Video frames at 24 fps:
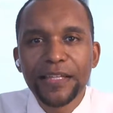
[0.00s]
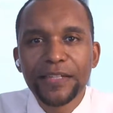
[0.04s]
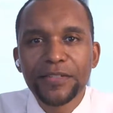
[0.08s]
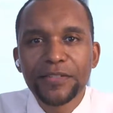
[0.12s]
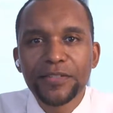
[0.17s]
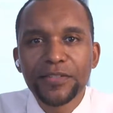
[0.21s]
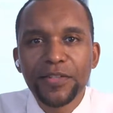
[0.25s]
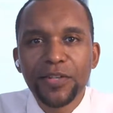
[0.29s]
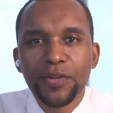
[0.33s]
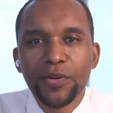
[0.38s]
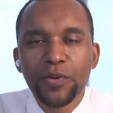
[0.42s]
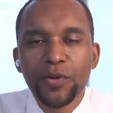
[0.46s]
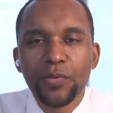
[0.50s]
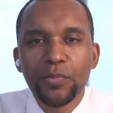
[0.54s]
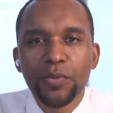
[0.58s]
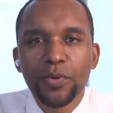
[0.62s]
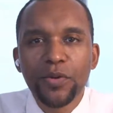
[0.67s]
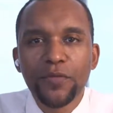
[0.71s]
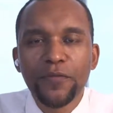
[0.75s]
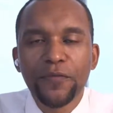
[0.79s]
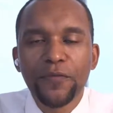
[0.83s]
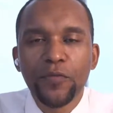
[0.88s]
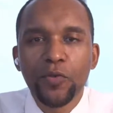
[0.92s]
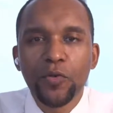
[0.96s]
So
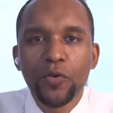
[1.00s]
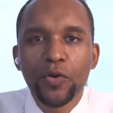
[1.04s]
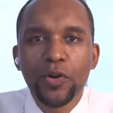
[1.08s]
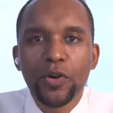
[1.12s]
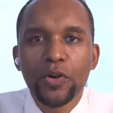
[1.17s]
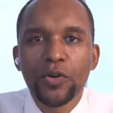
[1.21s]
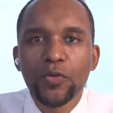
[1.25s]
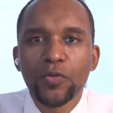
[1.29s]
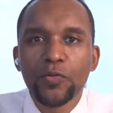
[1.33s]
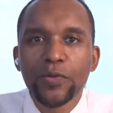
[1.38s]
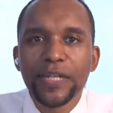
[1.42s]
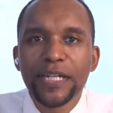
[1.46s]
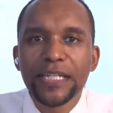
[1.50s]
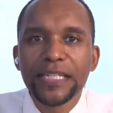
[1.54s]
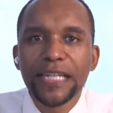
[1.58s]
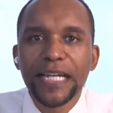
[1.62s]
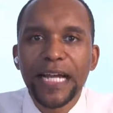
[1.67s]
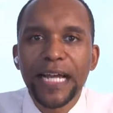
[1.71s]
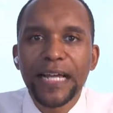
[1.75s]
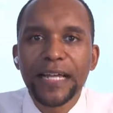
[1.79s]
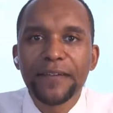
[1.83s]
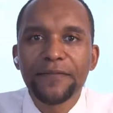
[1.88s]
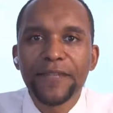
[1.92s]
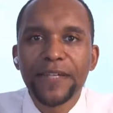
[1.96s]
before we
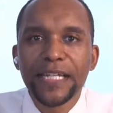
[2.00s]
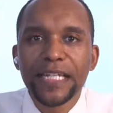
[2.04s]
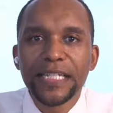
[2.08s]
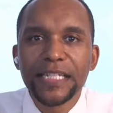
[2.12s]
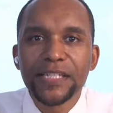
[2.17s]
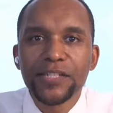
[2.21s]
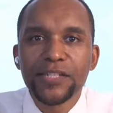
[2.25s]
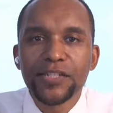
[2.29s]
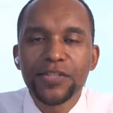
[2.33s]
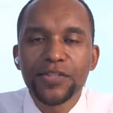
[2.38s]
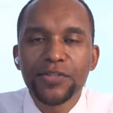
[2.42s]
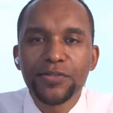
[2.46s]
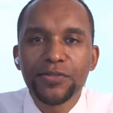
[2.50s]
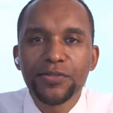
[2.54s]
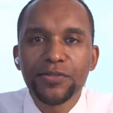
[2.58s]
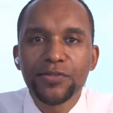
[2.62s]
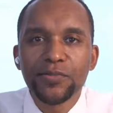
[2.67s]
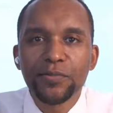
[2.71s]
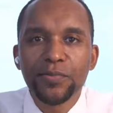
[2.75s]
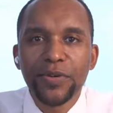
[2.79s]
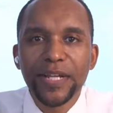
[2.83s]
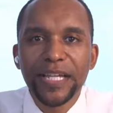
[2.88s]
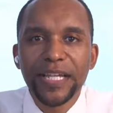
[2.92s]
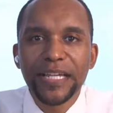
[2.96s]
dive in
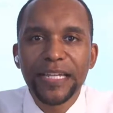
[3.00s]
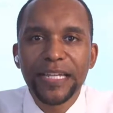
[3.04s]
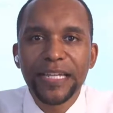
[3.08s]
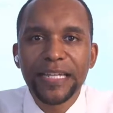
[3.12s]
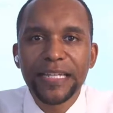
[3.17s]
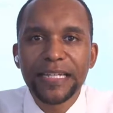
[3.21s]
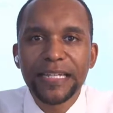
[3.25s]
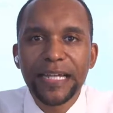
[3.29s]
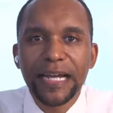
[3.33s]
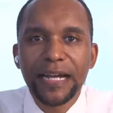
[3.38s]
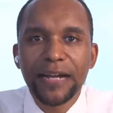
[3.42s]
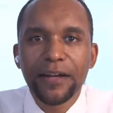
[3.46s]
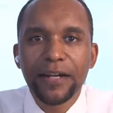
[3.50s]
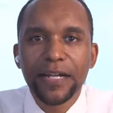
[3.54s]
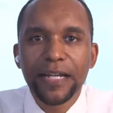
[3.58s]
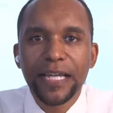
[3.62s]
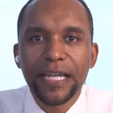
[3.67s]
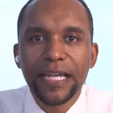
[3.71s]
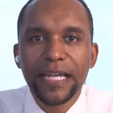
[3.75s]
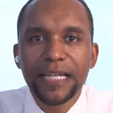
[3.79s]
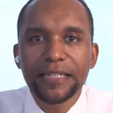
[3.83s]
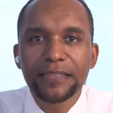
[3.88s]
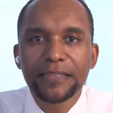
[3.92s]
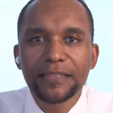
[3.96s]
to bring in our
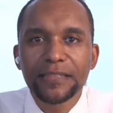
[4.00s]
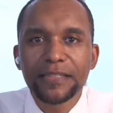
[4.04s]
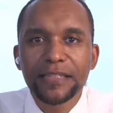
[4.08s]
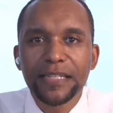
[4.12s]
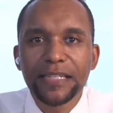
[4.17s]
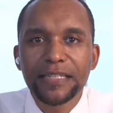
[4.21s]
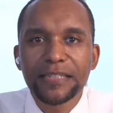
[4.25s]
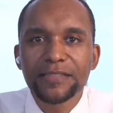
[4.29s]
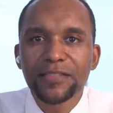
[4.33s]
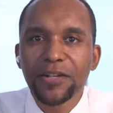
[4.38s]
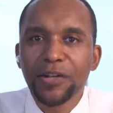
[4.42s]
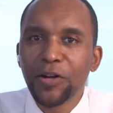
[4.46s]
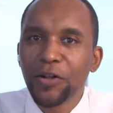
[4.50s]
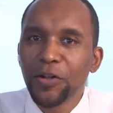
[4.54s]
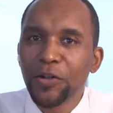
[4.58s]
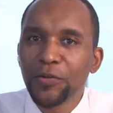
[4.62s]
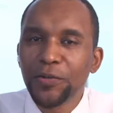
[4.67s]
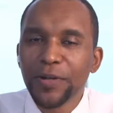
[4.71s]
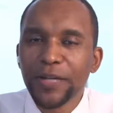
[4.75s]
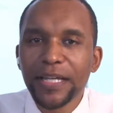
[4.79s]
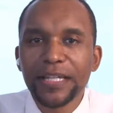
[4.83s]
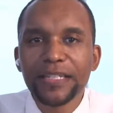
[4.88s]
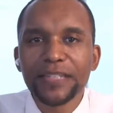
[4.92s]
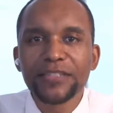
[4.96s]
guest, as
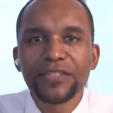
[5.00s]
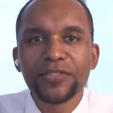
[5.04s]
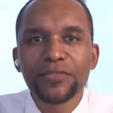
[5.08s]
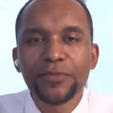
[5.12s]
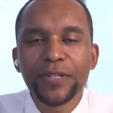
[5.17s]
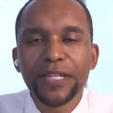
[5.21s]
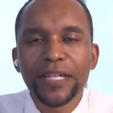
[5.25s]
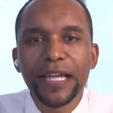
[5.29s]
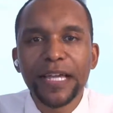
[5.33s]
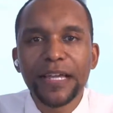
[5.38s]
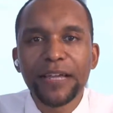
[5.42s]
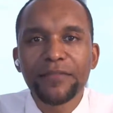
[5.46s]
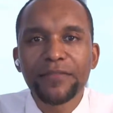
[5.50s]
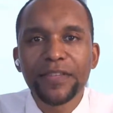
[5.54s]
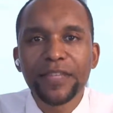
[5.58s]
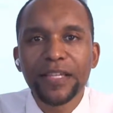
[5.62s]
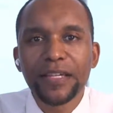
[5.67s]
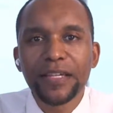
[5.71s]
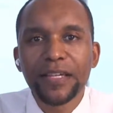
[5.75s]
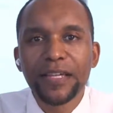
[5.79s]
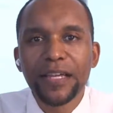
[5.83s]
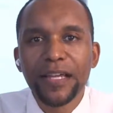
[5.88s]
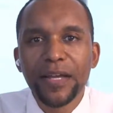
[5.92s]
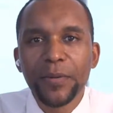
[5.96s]
always, we have
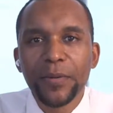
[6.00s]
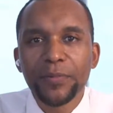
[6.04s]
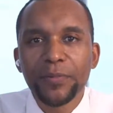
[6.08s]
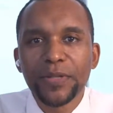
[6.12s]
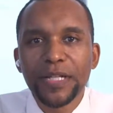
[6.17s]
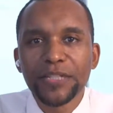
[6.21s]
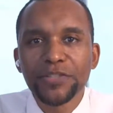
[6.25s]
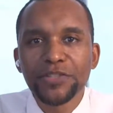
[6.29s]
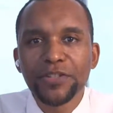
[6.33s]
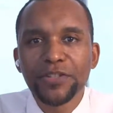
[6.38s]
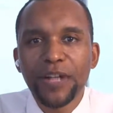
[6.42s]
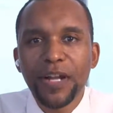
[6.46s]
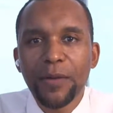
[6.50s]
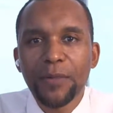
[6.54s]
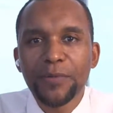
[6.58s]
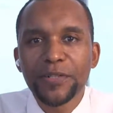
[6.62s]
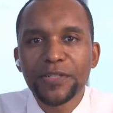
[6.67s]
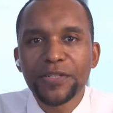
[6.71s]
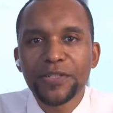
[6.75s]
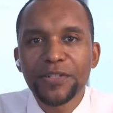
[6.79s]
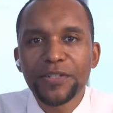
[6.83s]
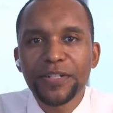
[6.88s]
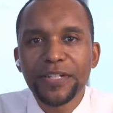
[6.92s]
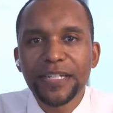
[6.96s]
the pleasure and
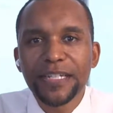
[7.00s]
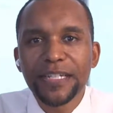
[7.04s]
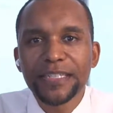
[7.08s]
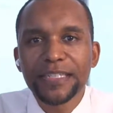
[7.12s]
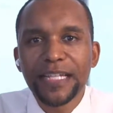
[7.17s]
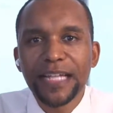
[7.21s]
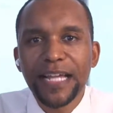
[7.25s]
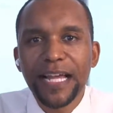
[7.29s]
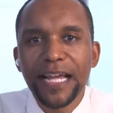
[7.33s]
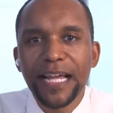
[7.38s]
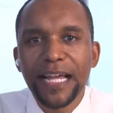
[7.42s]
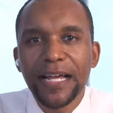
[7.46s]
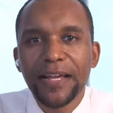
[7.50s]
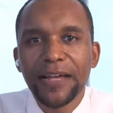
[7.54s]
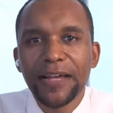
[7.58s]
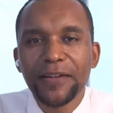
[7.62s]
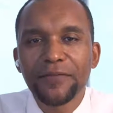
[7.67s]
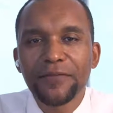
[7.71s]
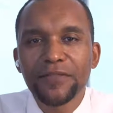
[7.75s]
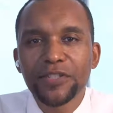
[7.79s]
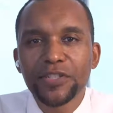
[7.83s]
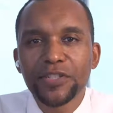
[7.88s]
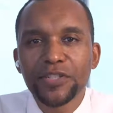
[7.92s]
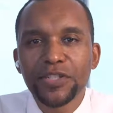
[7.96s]
opportunity to
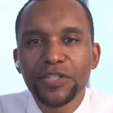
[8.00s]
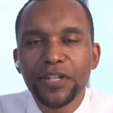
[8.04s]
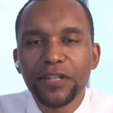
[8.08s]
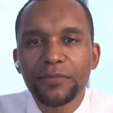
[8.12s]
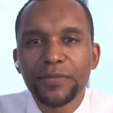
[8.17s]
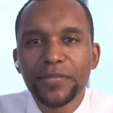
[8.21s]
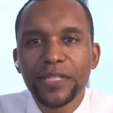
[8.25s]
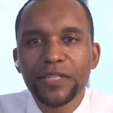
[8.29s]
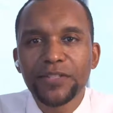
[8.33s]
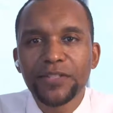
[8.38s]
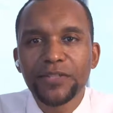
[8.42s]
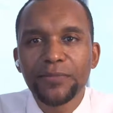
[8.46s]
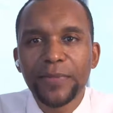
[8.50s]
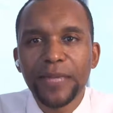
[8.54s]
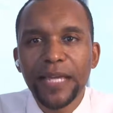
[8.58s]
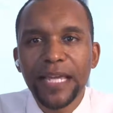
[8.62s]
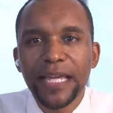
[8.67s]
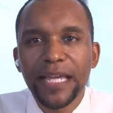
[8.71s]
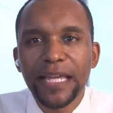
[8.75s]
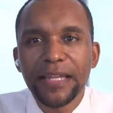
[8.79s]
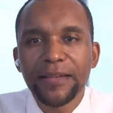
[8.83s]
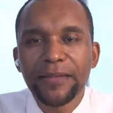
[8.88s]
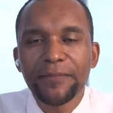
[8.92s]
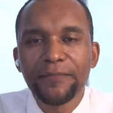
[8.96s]
have Shelby
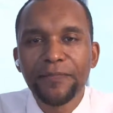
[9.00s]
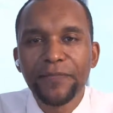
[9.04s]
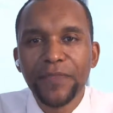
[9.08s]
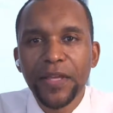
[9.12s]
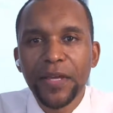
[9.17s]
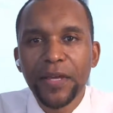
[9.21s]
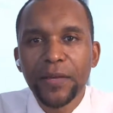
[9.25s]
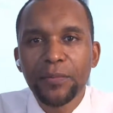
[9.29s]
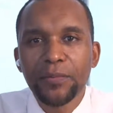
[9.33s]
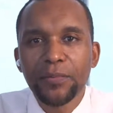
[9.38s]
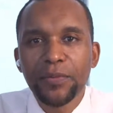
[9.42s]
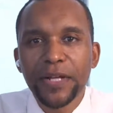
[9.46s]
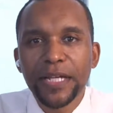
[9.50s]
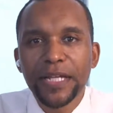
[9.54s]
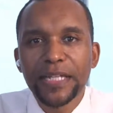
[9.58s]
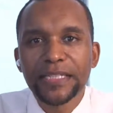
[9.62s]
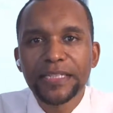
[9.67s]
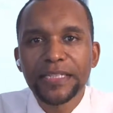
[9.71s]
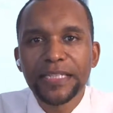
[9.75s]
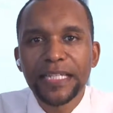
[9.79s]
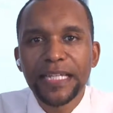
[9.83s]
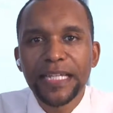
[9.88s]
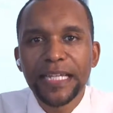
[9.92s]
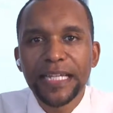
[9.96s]
Dumain bring
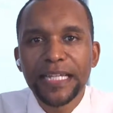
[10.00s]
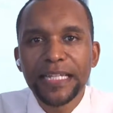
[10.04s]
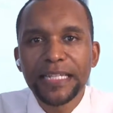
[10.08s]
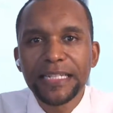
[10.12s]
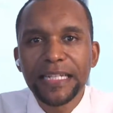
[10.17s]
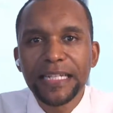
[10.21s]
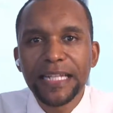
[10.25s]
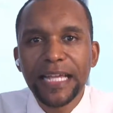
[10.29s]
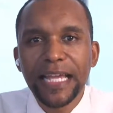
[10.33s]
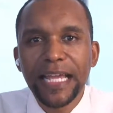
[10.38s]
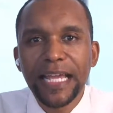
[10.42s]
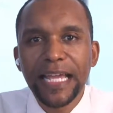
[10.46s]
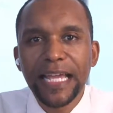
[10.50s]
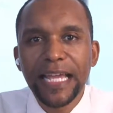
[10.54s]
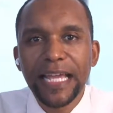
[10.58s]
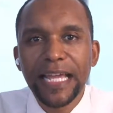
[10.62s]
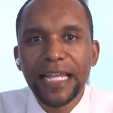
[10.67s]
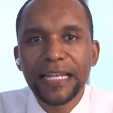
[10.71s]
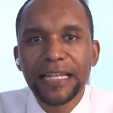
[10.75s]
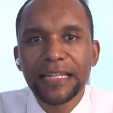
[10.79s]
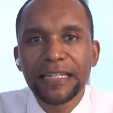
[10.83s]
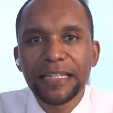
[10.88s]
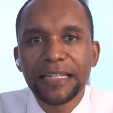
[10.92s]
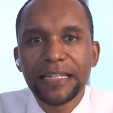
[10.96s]
us in
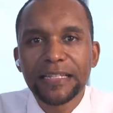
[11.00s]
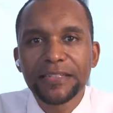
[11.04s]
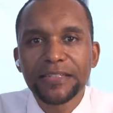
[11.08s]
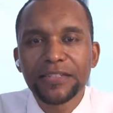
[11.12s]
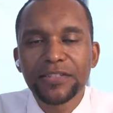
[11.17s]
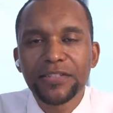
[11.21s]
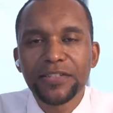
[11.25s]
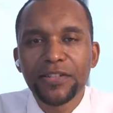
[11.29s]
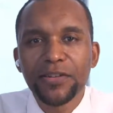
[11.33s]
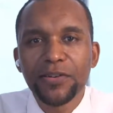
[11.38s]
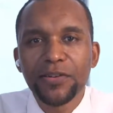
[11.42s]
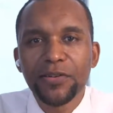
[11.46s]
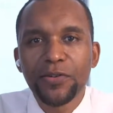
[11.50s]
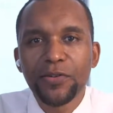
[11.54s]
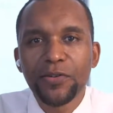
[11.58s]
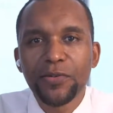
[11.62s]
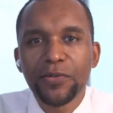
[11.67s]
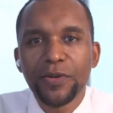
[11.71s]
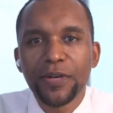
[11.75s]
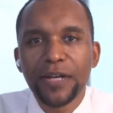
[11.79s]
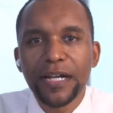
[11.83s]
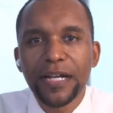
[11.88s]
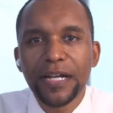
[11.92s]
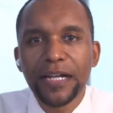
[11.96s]
and let us
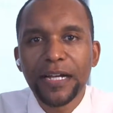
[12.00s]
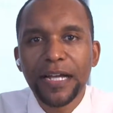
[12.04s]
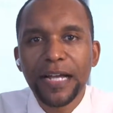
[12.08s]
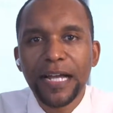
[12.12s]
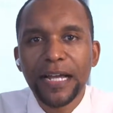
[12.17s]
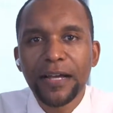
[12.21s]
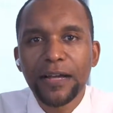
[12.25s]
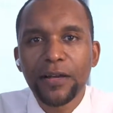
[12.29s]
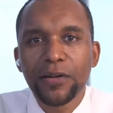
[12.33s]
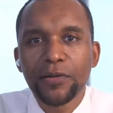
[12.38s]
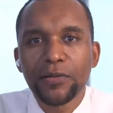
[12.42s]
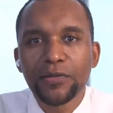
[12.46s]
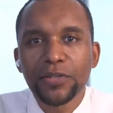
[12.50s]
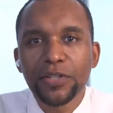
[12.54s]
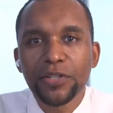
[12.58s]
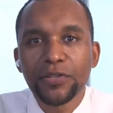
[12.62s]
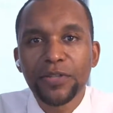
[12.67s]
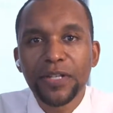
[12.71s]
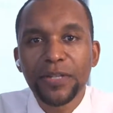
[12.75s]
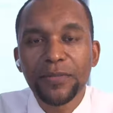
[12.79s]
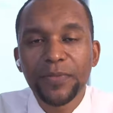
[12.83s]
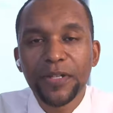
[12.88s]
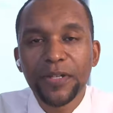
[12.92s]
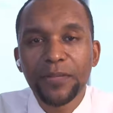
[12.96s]
know uh, how
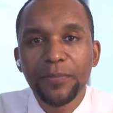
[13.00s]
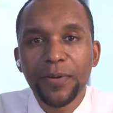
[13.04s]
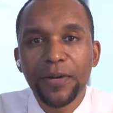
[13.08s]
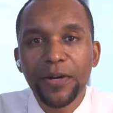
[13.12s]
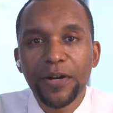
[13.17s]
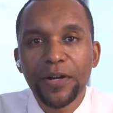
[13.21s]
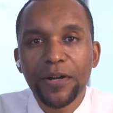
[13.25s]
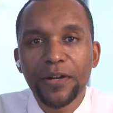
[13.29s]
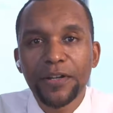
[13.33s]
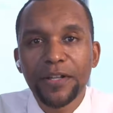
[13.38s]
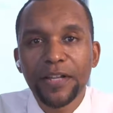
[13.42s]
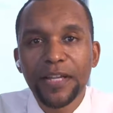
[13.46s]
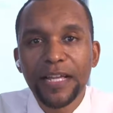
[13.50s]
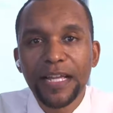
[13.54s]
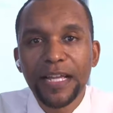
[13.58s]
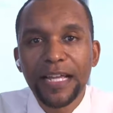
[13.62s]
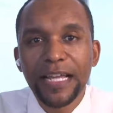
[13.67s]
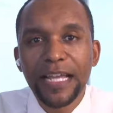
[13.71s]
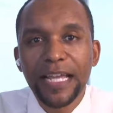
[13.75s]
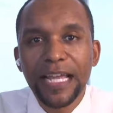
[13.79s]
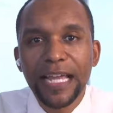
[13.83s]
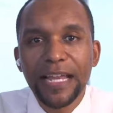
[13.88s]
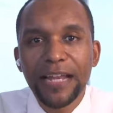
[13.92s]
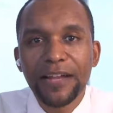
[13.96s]
you can be a part
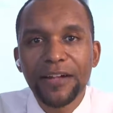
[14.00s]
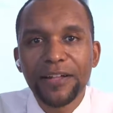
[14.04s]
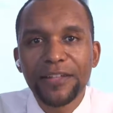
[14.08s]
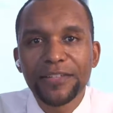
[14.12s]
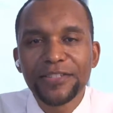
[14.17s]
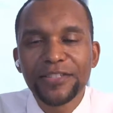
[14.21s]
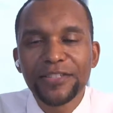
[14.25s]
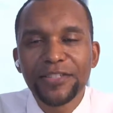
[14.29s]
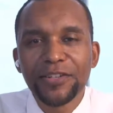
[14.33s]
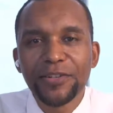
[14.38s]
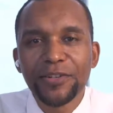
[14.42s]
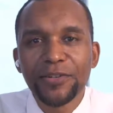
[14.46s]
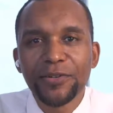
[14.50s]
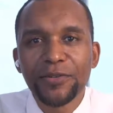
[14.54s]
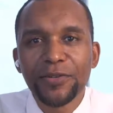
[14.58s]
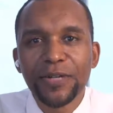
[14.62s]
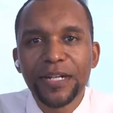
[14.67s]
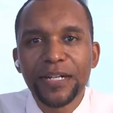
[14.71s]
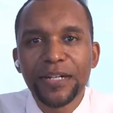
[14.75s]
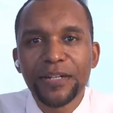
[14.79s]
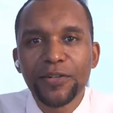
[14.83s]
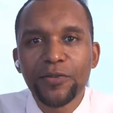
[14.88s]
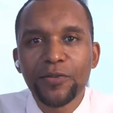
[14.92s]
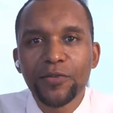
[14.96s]
and also,
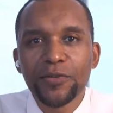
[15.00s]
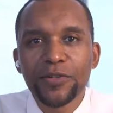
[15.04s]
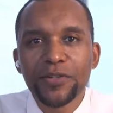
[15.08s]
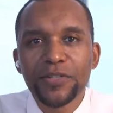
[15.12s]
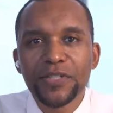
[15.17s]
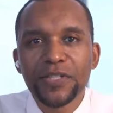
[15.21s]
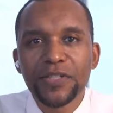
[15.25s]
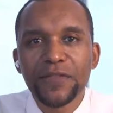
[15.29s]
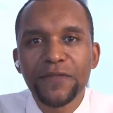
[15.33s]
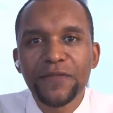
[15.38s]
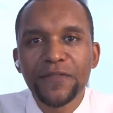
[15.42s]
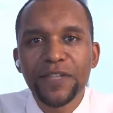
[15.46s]
uh, of course,